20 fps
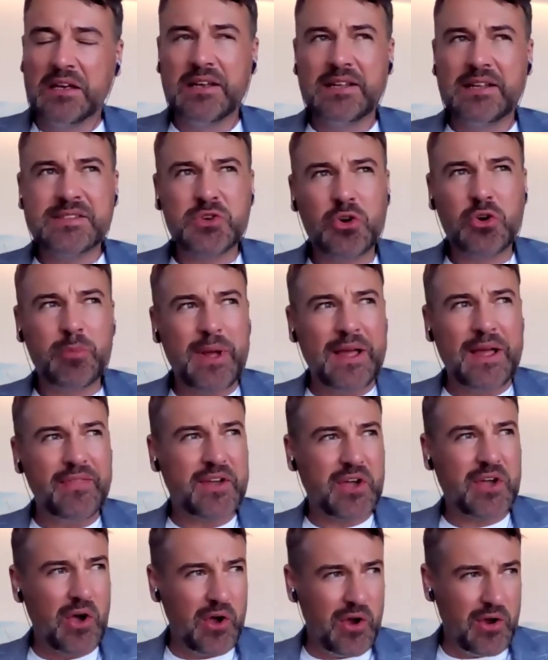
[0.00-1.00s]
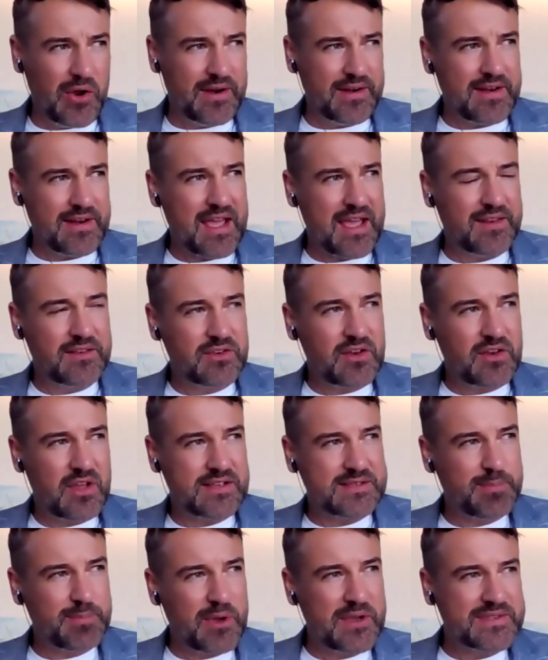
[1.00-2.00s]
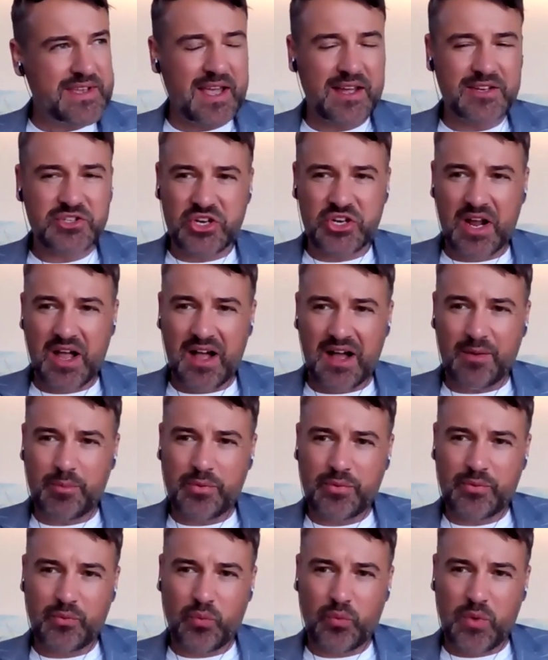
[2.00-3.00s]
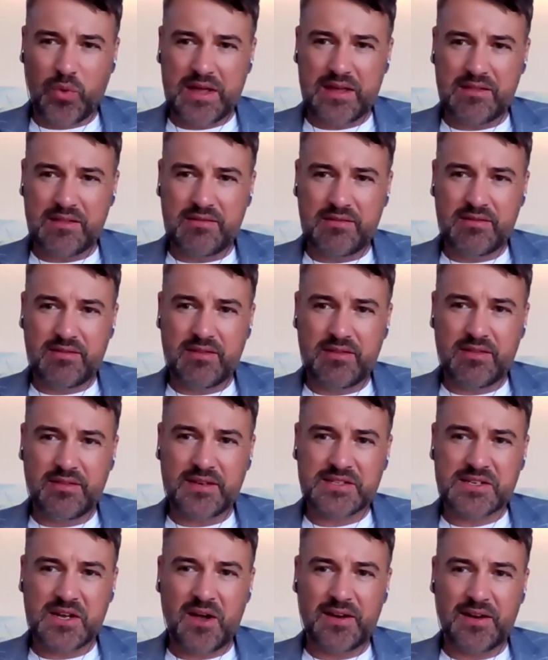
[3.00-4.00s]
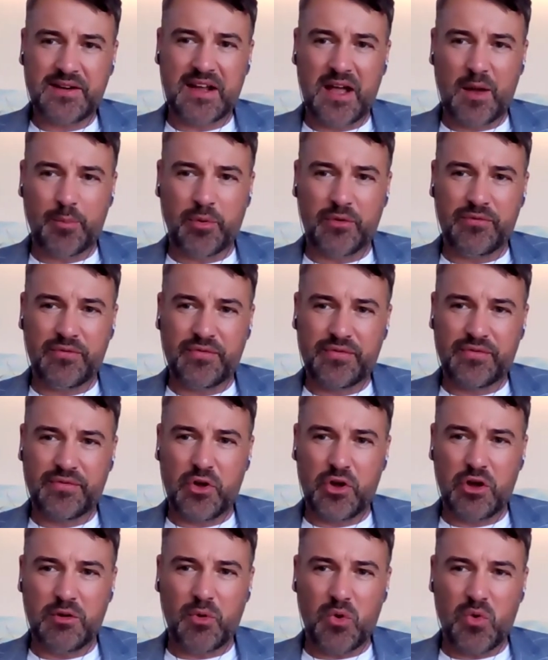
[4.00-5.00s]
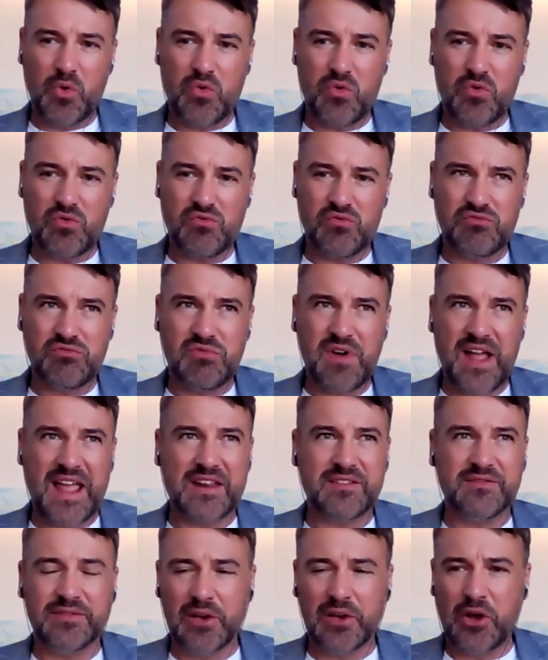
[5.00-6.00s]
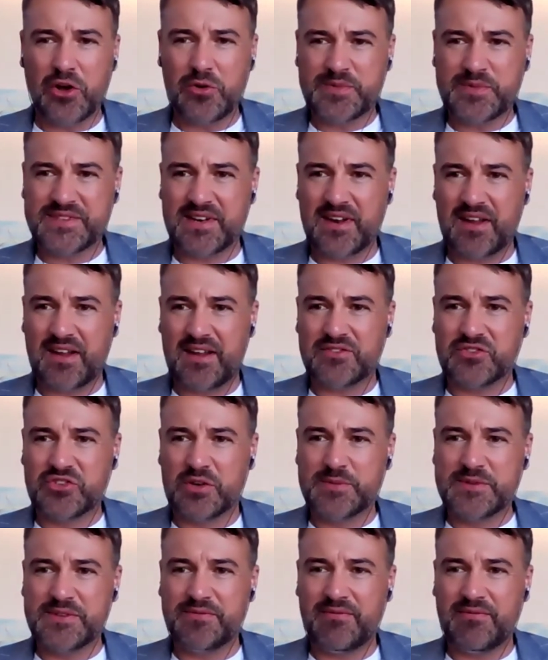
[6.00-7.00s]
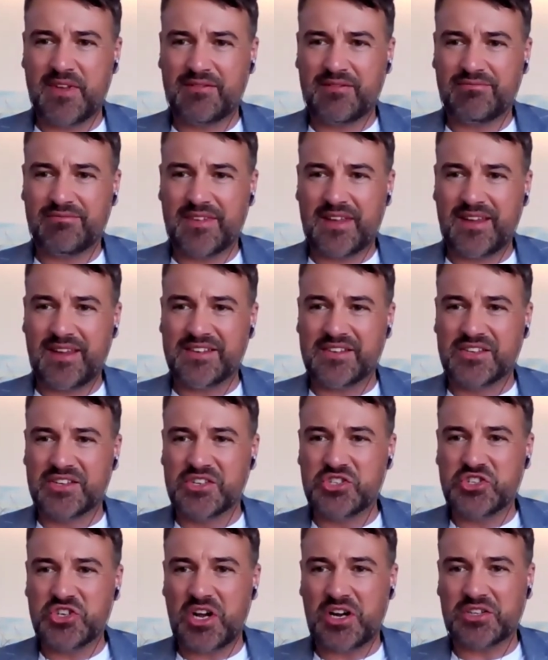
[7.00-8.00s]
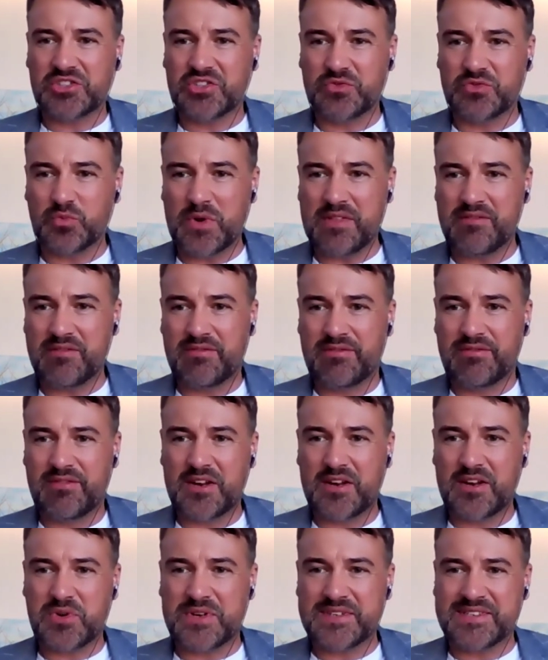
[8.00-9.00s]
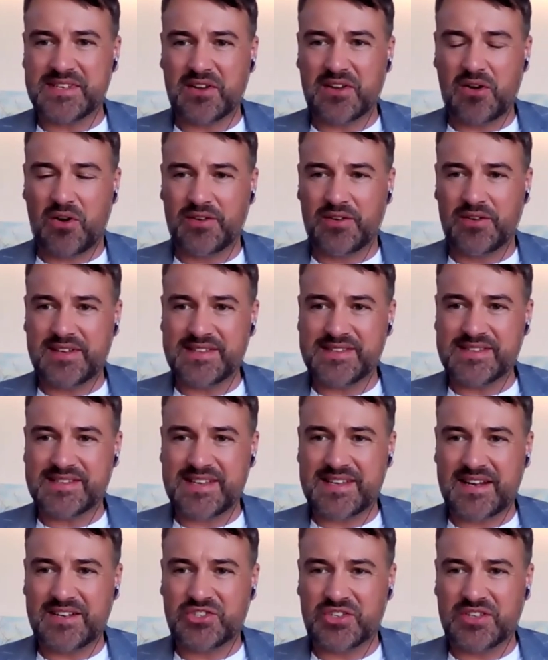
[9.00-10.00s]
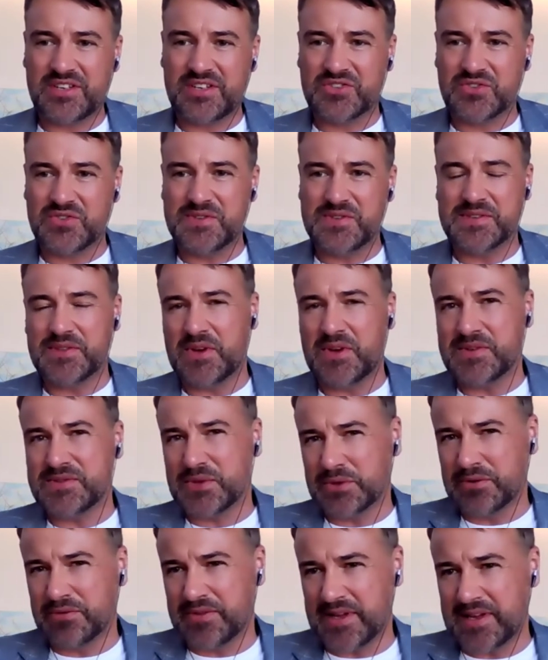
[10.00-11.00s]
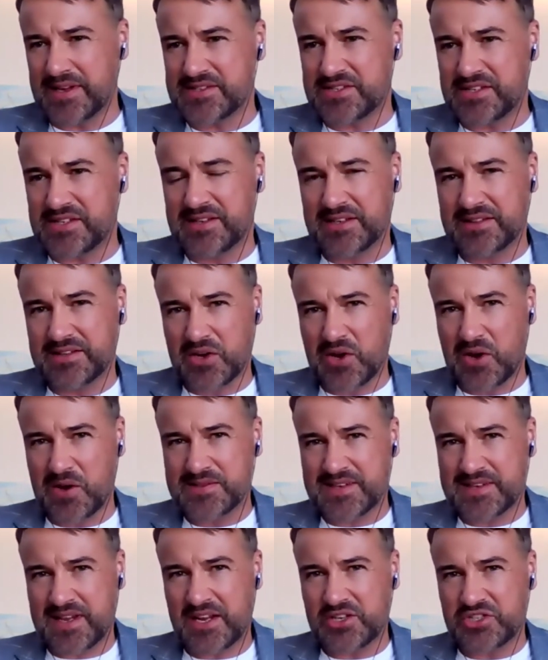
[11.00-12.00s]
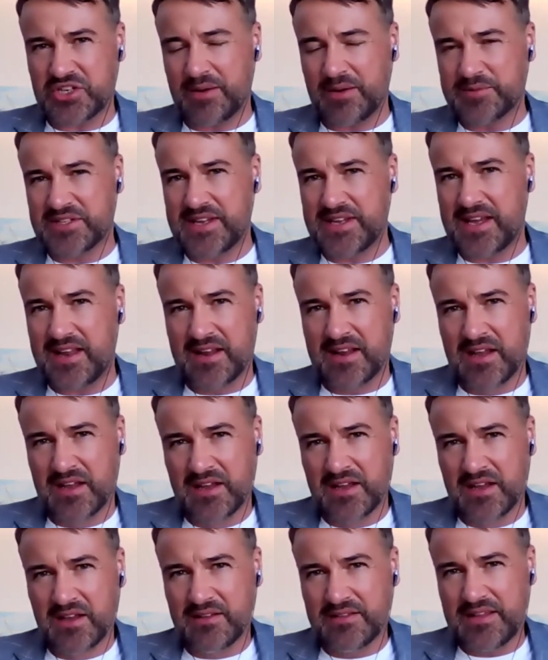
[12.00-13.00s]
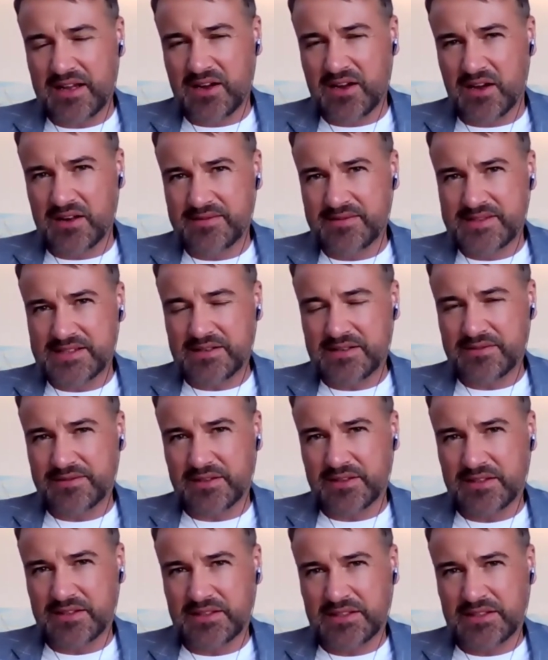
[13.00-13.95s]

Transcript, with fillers: Let's talk about the code and, and I suppose catching up with the tightening up of thermal envelopes in, in terms of in conjunction with addressing condensation issues and those sort of things. Do you think the code's catching up to that that kind of stuff?